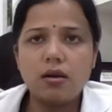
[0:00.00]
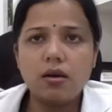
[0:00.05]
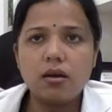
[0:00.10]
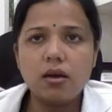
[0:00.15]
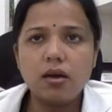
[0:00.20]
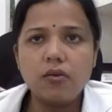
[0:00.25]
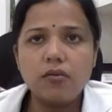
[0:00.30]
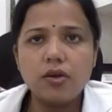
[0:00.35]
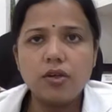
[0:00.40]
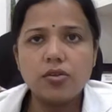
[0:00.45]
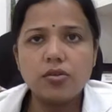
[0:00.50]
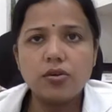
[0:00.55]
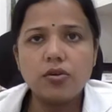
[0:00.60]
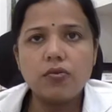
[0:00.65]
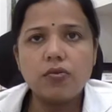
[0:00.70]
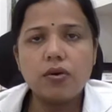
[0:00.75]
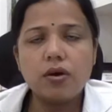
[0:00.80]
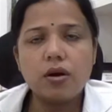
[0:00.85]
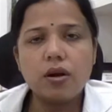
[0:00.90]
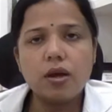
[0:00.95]
individual
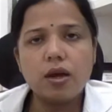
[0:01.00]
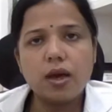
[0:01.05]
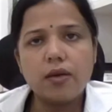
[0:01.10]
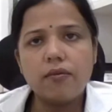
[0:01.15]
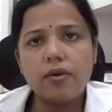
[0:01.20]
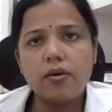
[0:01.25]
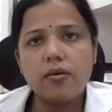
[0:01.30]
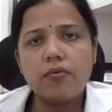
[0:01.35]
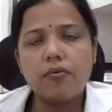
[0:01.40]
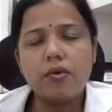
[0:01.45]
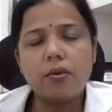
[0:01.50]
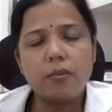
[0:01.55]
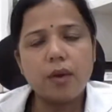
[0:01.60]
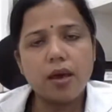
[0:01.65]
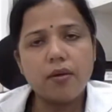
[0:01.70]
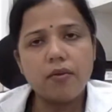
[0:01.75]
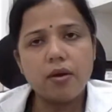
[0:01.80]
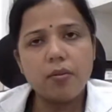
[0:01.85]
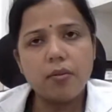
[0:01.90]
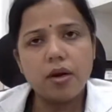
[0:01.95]
from
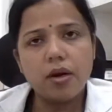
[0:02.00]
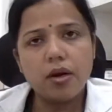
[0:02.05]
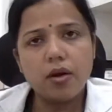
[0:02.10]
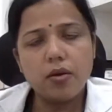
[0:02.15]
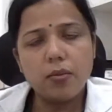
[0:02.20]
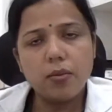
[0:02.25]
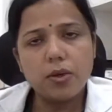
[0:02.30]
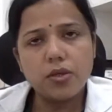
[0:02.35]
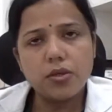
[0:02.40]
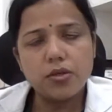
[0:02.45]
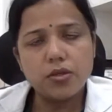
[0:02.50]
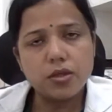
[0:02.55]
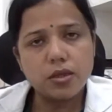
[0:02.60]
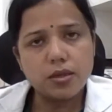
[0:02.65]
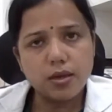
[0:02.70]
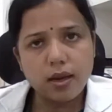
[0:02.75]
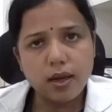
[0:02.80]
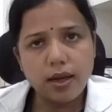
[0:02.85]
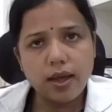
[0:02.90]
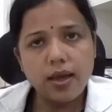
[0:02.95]
having
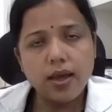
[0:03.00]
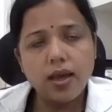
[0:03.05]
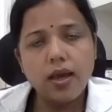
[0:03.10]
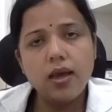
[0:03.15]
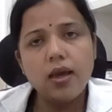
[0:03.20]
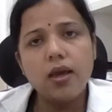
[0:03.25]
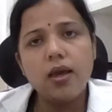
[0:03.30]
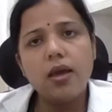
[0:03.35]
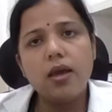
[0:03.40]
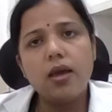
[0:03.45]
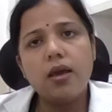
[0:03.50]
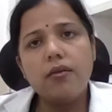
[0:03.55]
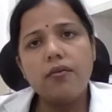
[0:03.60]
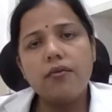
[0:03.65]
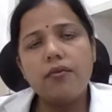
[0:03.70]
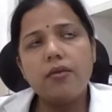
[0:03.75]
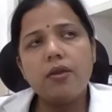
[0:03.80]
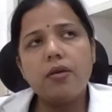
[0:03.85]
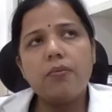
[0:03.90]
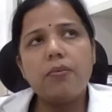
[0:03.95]
endometriosis, like
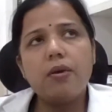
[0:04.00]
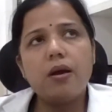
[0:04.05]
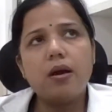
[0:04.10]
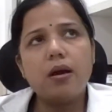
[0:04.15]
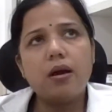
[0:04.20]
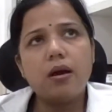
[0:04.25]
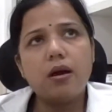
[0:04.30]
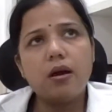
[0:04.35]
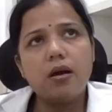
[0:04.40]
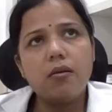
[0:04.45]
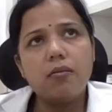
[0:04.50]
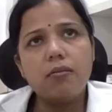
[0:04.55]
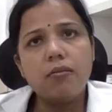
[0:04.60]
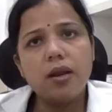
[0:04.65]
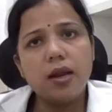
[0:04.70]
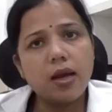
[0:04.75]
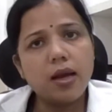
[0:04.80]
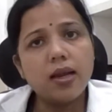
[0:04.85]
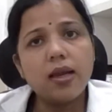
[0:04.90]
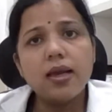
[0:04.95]
if the
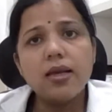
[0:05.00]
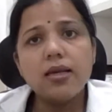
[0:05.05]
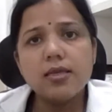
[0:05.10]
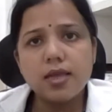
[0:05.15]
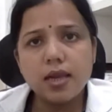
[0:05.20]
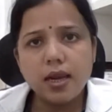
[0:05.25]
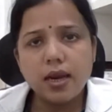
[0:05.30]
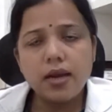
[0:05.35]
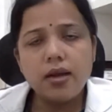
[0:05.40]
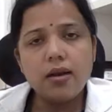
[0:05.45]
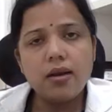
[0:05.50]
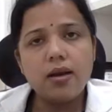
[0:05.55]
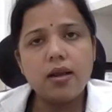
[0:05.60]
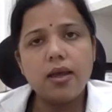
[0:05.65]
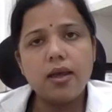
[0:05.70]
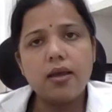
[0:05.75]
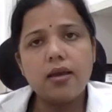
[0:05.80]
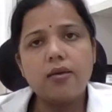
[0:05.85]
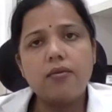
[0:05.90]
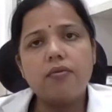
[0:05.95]
menarche is late,
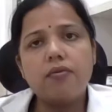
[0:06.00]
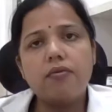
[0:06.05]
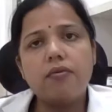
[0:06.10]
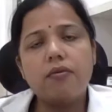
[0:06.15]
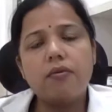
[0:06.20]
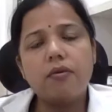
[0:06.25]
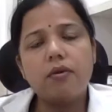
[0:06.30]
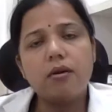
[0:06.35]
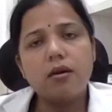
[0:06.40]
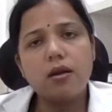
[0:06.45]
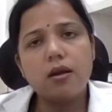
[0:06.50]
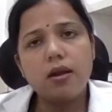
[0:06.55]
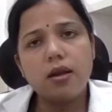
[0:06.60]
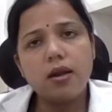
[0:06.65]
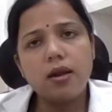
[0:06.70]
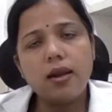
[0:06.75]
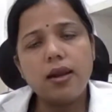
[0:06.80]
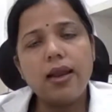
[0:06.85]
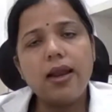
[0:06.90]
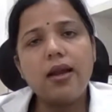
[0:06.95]
like if
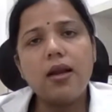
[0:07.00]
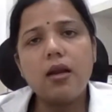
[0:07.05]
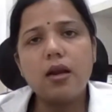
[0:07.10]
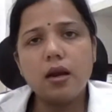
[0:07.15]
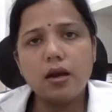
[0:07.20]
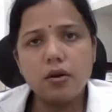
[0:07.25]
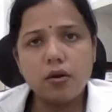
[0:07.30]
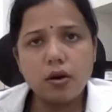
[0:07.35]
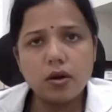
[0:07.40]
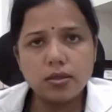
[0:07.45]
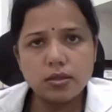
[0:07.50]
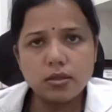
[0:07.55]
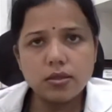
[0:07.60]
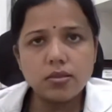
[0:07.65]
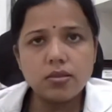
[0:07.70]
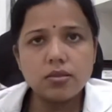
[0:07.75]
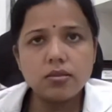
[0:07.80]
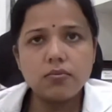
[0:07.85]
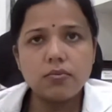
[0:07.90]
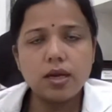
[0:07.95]
in late
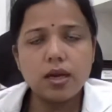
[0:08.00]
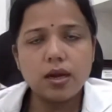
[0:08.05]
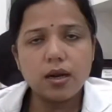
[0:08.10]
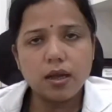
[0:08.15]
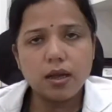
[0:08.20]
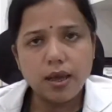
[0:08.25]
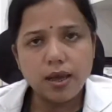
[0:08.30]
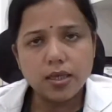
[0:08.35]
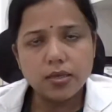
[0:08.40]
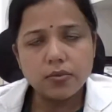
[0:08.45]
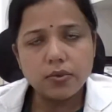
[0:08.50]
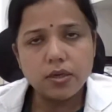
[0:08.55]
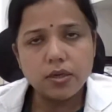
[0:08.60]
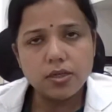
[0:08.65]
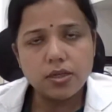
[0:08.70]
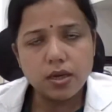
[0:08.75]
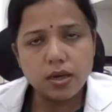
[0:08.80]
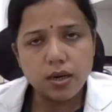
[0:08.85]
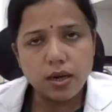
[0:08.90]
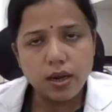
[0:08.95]
adolescence menarche has been
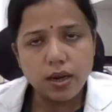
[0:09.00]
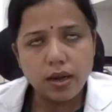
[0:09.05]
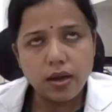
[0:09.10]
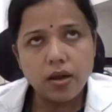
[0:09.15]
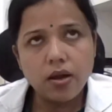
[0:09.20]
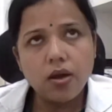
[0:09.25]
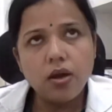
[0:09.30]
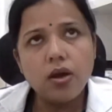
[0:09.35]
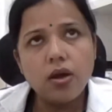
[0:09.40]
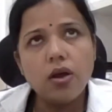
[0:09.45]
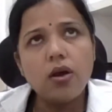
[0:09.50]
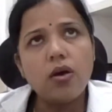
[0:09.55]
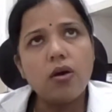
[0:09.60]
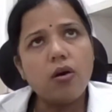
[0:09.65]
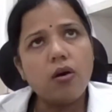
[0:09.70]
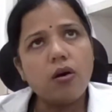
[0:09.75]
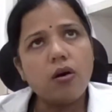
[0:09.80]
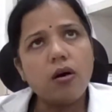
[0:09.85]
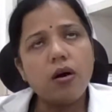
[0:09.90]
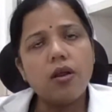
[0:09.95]
attained,
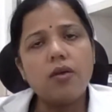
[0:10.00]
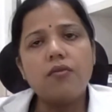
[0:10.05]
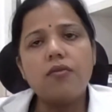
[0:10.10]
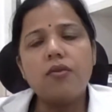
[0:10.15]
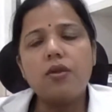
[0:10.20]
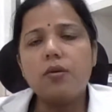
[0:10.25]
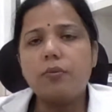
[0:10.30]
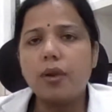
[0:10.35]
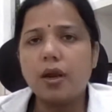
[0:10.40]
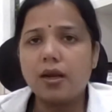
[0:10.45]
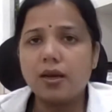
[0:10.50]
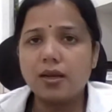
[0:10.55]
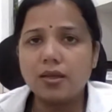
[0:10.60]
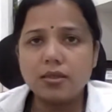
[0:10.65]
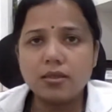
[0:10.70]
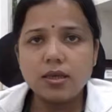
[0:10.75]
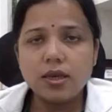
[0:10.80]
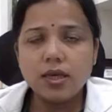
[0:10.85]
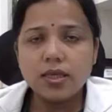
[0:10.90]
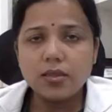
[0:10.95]
or if the
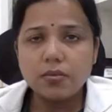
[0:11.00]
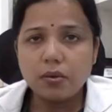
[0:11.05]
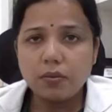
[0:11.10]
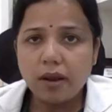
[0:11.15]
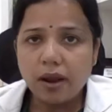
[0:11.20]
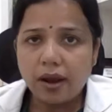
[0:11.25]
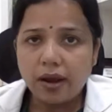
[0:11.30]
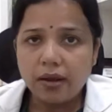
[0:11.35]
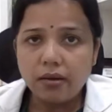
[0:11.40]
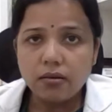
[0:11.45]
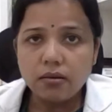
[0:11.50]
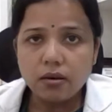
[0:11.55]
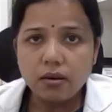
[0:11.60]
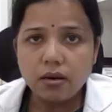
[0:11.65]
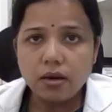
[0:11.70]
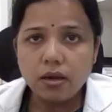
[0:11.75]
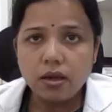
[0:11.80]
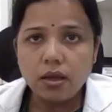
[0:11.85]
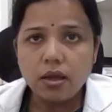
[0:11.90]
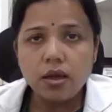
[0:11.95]
pregnancy has been planned
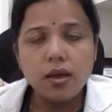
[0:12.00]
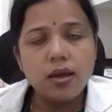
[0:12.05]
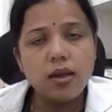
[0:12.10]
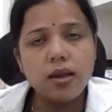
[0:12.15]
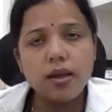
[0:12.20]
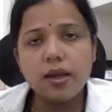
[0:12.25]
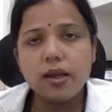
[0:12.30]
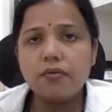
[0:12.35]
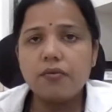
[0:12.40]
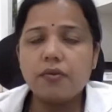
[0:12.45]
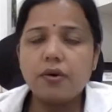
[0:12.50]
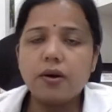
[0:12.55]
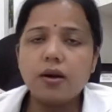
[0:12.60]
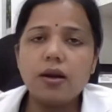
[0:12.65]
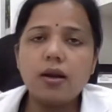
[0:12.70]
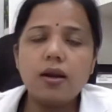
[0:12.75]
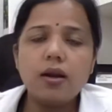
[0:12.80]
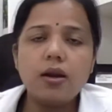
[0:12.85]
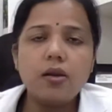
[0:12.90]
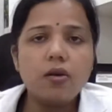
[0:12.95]
early, like
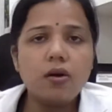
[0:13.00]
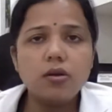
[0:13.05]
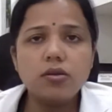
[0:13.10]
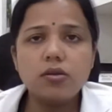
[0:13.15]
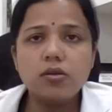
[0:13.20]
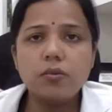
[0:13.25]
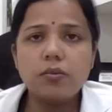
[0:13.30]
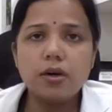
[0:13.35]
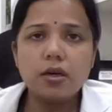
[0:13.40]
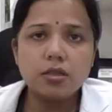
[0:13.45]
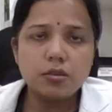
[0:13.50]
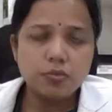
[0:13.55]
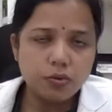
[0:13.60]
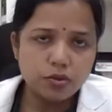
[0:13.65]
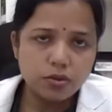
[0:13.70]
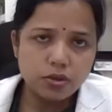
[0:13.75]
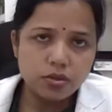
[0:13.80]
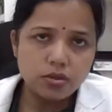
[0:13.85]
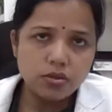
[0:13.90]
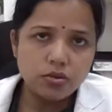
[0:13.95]
infertility also
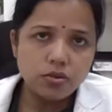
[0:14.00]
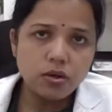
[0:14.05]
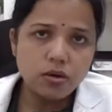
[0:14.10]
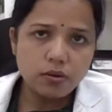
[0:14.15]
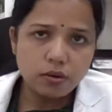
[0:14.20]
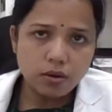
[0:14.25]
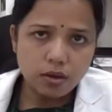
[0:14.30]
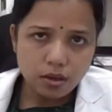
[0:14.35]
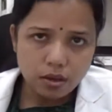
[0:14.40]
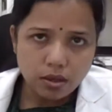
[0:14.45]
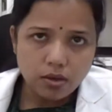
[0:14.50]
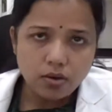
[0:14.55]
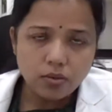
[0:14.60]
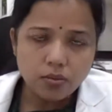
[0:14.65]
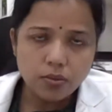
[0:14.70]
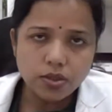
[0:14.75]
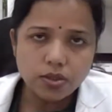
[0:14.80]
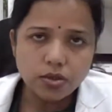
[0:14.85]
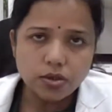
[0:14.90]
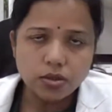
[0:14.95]
predisposes to
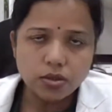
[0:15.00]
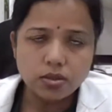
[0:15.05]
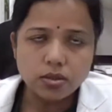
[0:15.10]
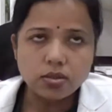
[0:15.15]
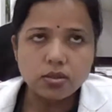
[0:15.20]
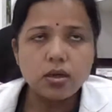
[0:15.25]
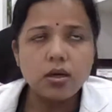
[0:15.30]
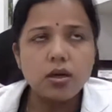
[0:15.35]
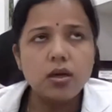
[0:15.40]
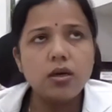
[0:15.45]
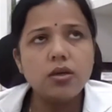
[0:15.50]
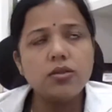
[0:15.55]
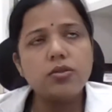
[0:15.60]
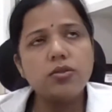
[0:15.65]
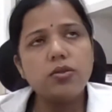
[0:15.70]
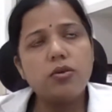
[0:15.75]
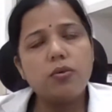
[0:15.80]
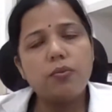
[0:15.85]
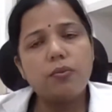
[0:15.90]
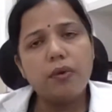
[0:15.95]
endometriosis.
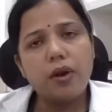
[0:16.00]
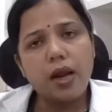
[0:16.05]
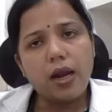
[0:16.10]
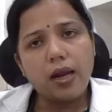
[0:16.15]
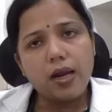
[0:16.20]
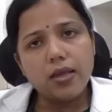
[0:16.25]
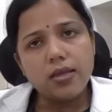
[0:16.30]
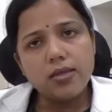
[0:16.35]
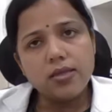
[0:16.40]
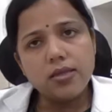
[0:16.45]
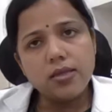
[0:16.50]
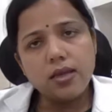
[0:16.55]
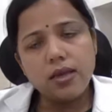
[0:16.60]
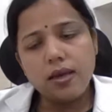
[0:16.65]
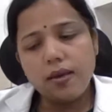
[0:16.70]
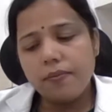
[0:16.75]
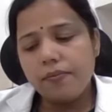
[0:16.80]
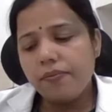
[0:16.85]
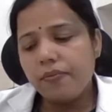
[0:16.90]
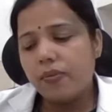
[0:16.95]
So
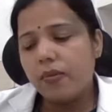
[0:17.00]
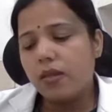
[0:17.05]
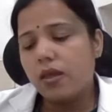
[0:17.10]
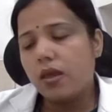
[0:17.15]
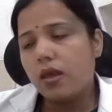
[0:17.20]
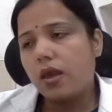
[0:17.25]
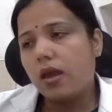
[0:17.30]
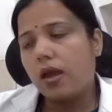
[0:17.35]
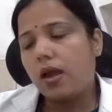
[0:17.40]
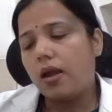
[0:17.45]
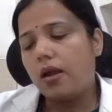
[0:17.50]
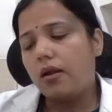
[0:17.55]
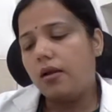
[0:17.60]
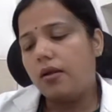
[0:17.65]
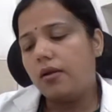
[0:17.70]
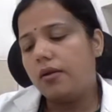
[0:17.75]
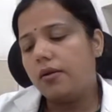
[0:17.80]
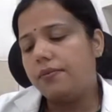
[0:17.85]
pregnancy and